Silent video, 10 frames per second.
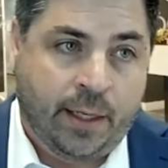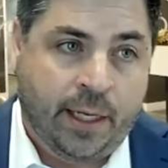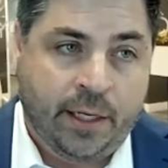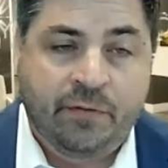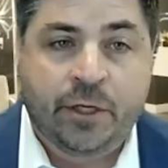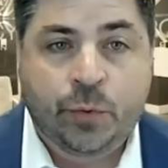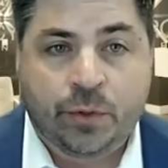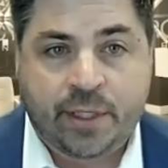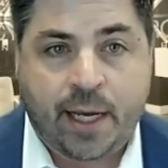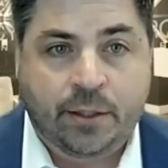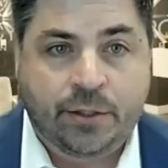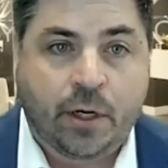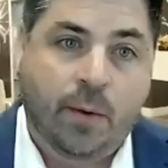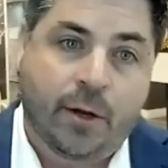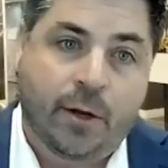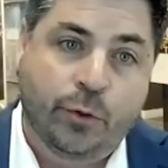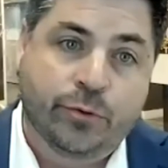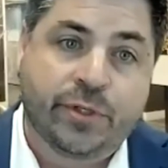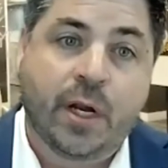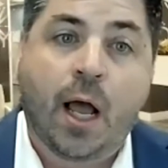individual side to talk about
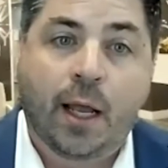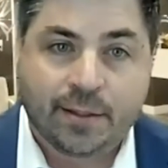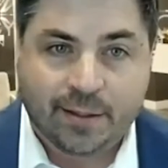who's not